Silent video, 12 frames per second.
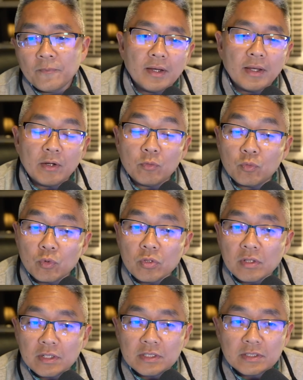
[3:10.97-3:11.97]
and
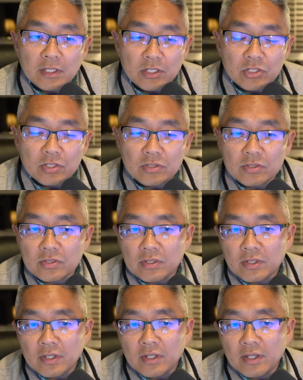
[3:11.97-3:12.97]
ruthless nations
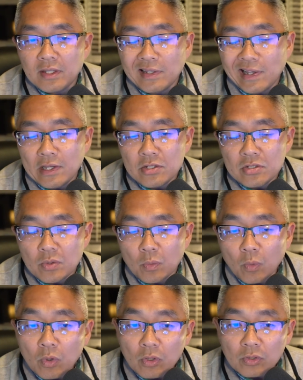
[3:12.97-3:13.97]
in the ancient
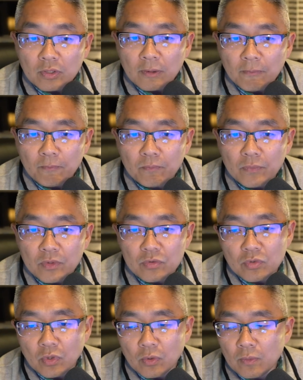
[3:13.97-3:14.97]
world. And
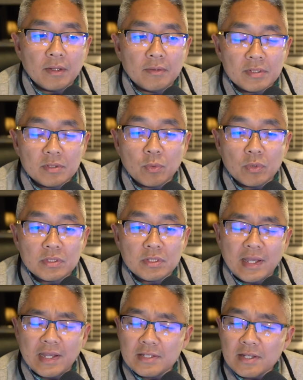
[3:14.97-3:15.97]
so this was
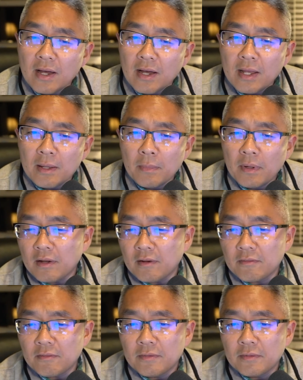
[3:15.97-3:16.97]
a time
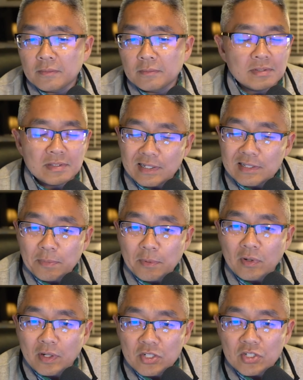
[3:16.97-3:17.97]
of
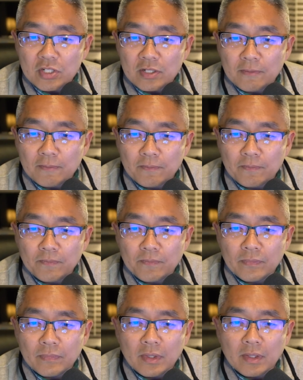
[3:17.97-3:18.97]
desperation.
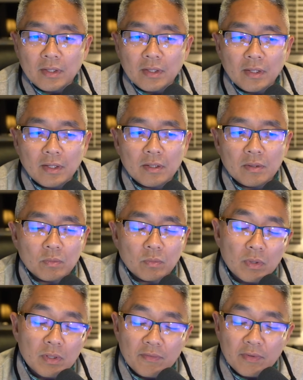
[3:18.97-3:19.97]
And
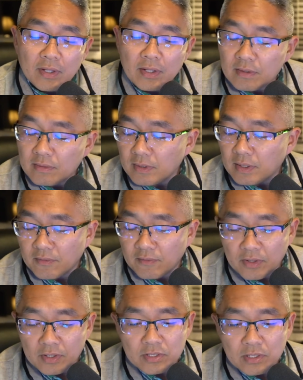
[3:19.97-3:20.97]
we're living in a
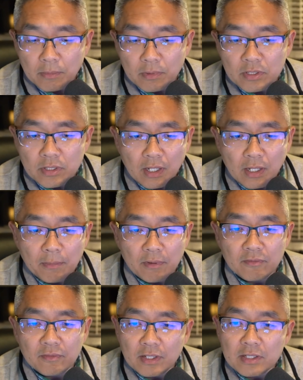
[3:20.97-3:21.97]
very similar time
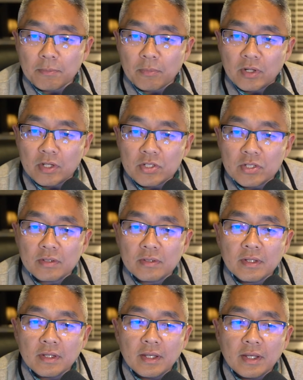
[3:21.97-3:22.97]
of desperation.
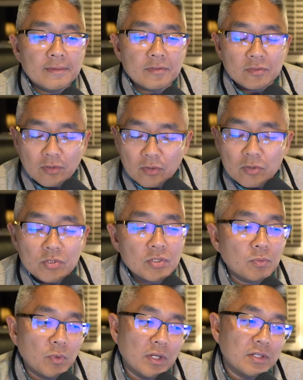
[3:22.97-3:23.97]
The
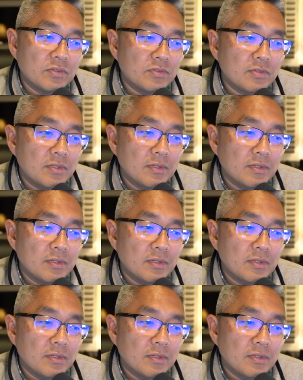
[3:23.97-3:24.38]
solution was